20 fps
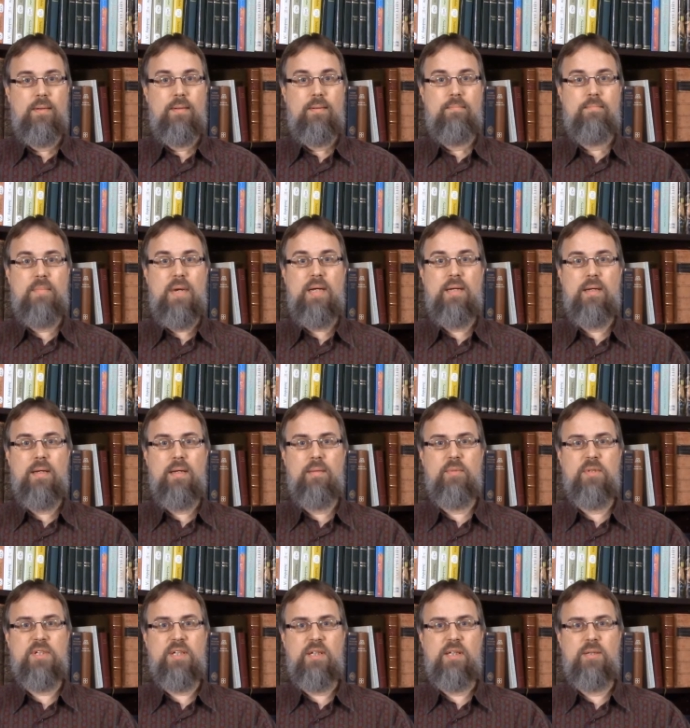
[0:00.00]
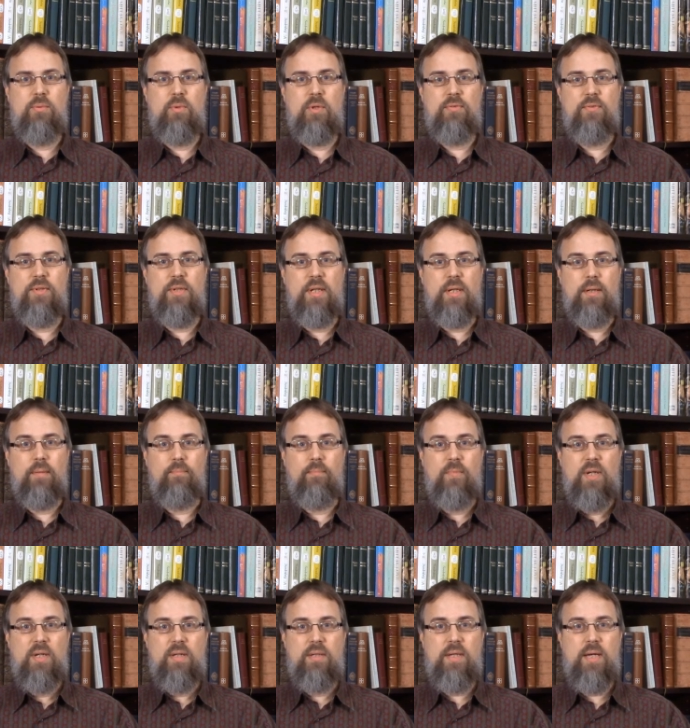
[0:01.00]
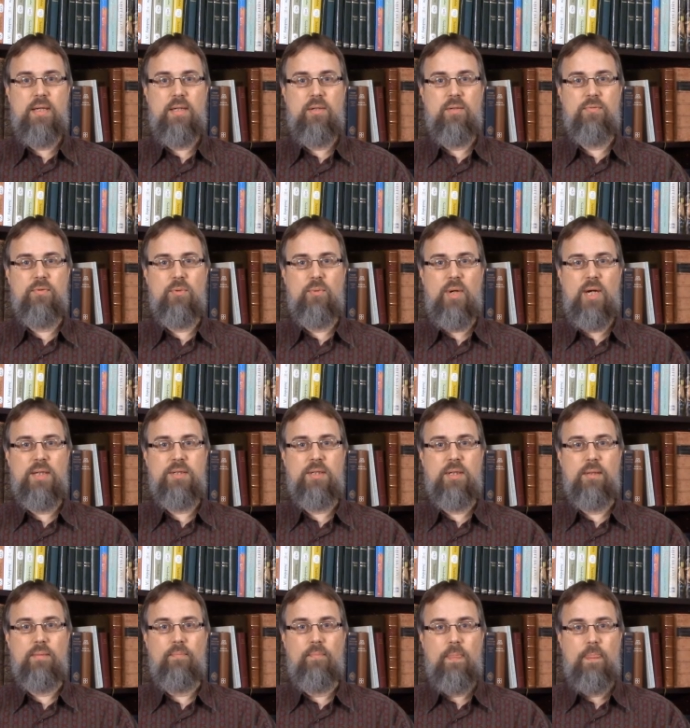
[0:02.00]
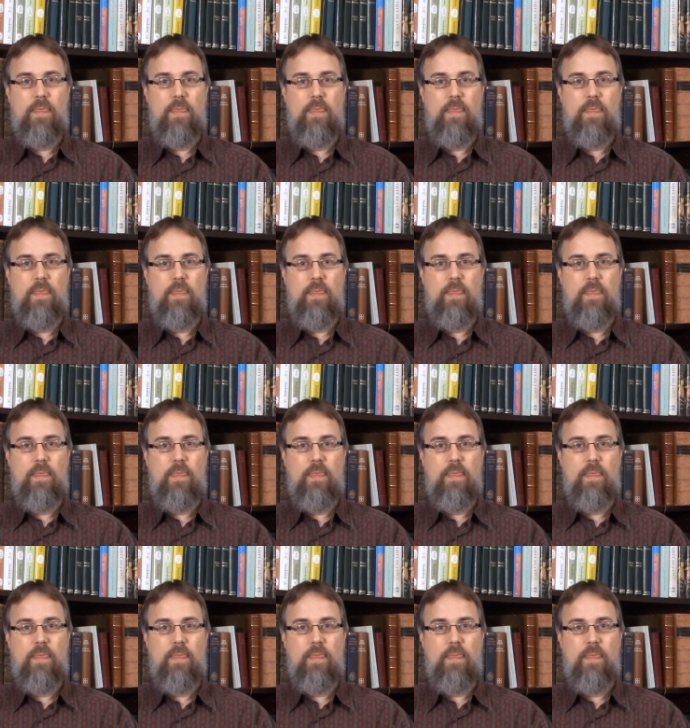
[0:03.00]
My name is Lee Woofenden. Thank you for watching.